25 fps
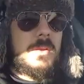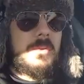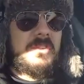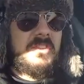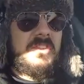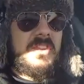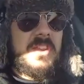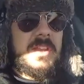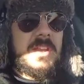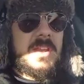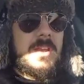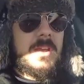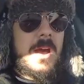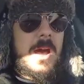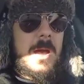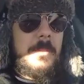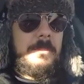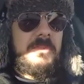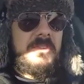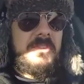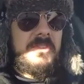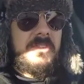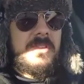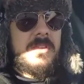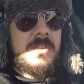I don't see any
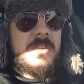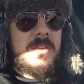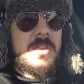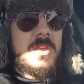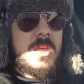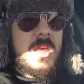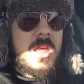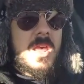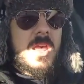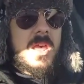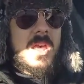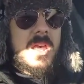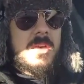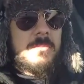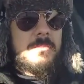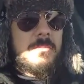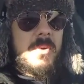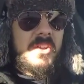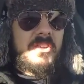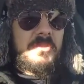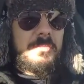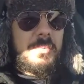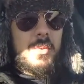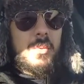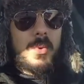cops.
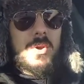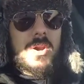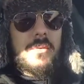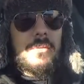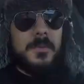Must be